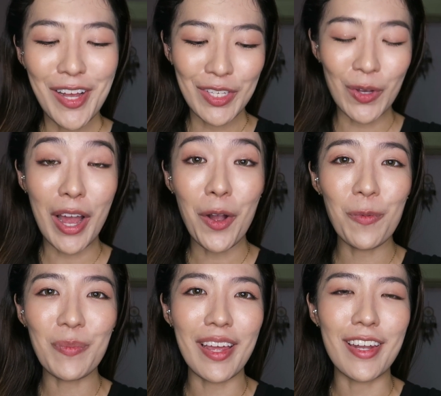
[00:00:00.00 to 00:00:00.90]
So I
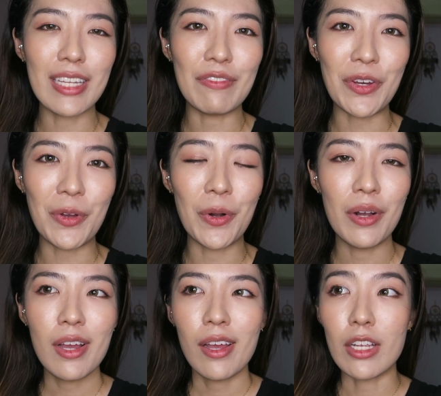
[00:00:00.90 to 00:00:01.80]
hope that this video
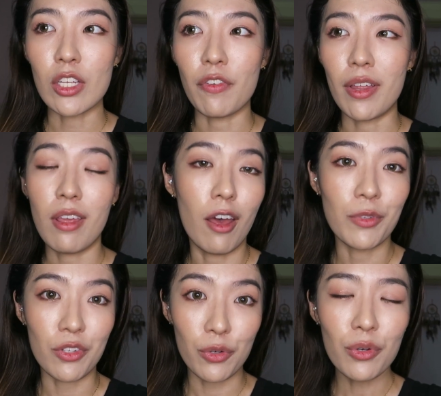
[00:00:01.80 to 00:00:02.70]
is of any help
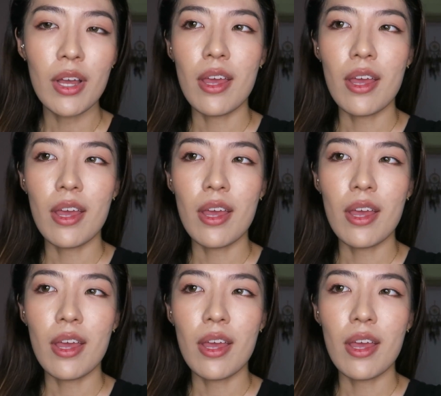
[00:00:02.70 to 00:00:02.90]
to you,